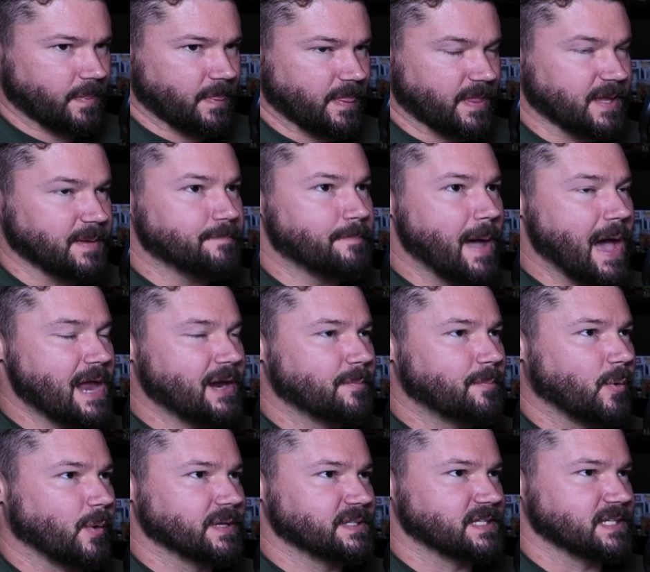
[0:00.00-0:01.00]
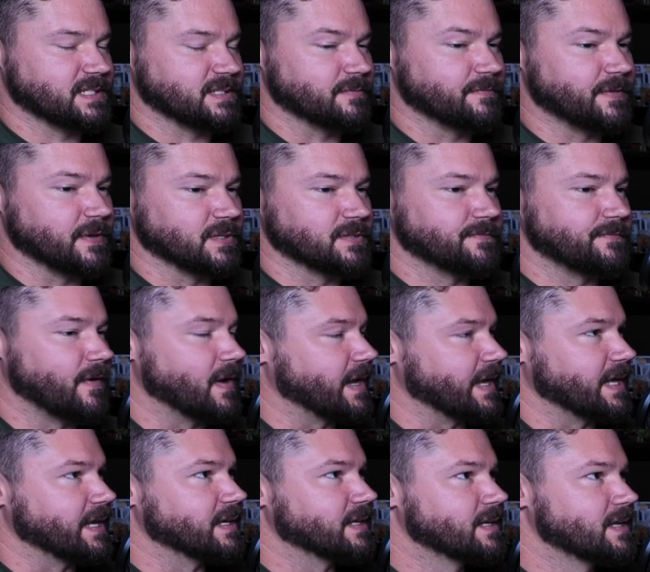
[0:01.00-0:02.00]
the battle point system feels
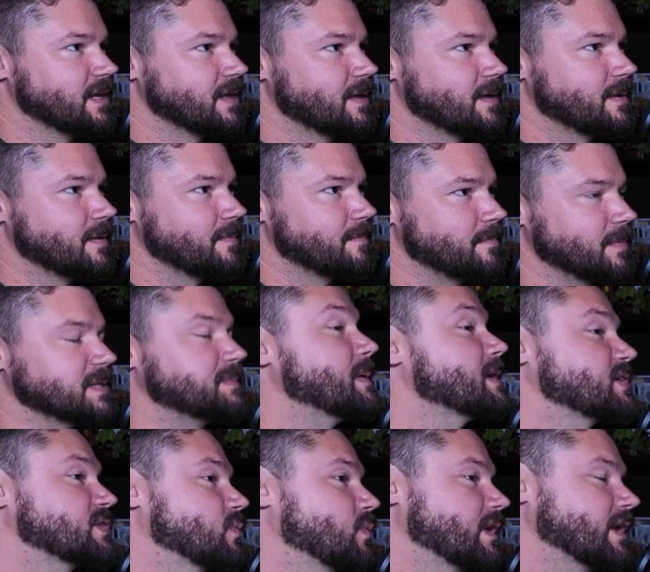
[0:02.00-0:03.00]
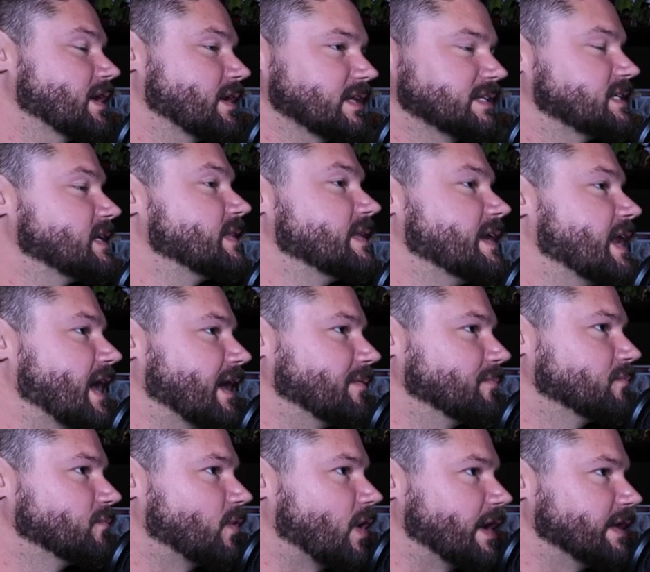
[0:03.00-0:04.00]
funky, especially when it's in the
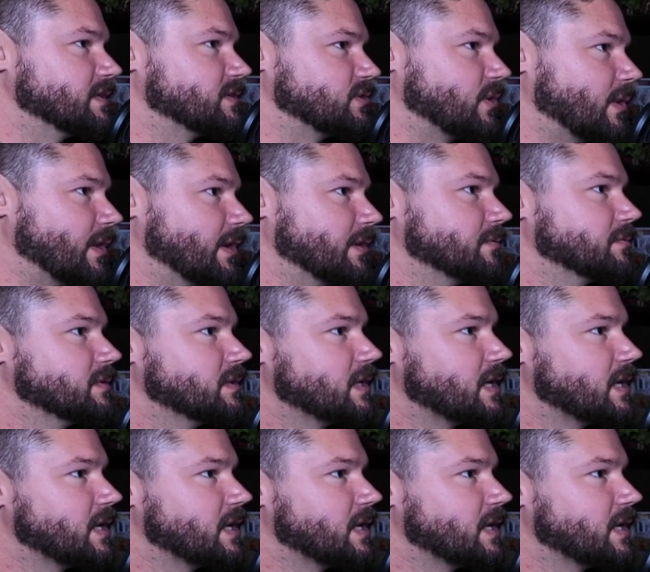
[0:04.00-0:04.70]
name, right? Solo.